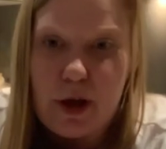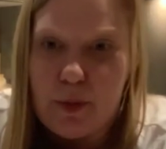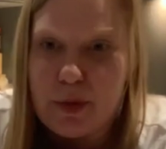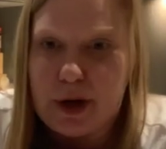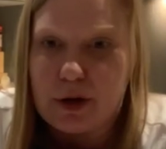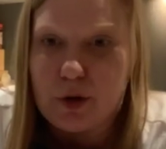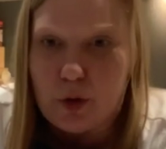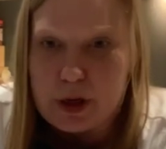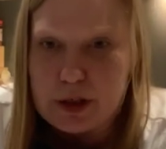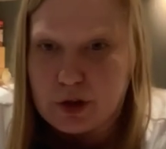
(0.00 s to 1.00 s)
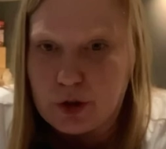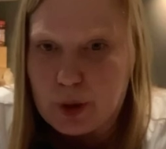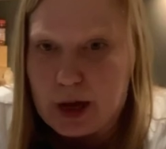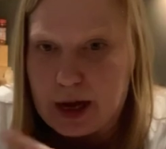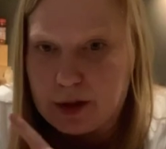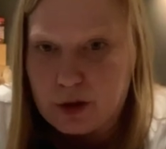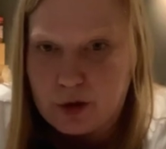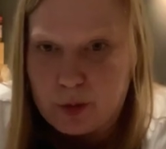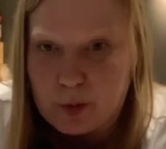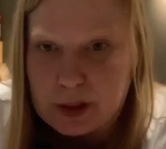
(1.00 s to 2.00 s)
but Cookie Do and the
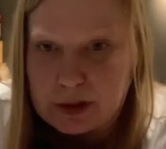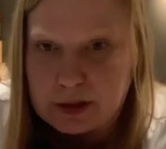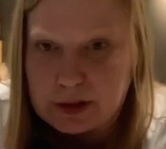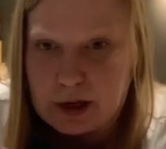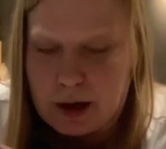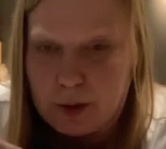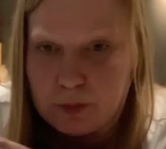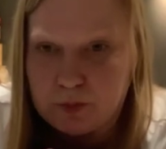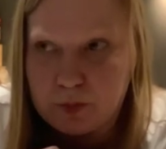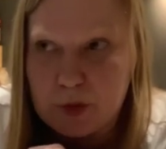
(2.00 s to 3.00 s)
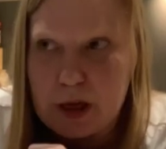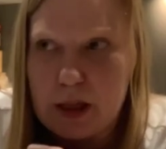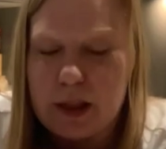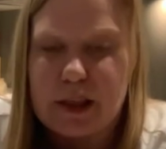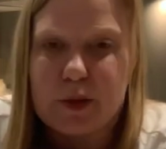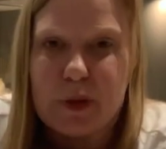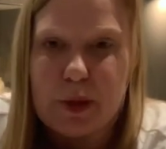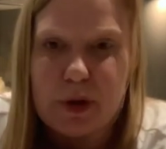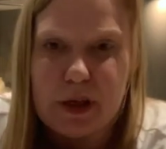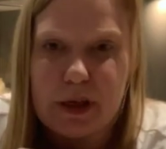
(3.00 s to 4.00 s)
Thermomix lets me
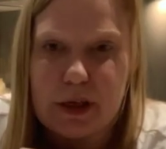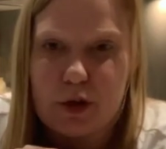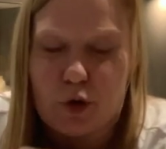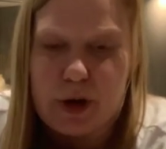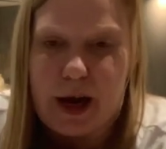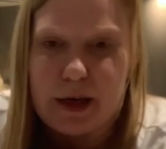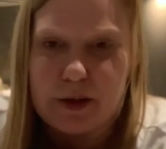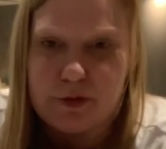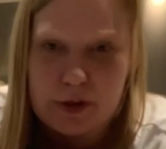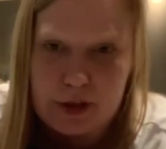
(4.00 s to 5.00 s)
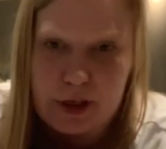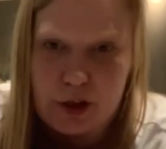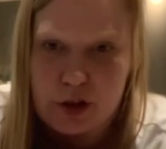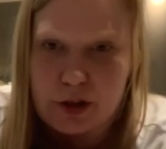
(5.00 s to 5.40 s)
be creative in the kitchen.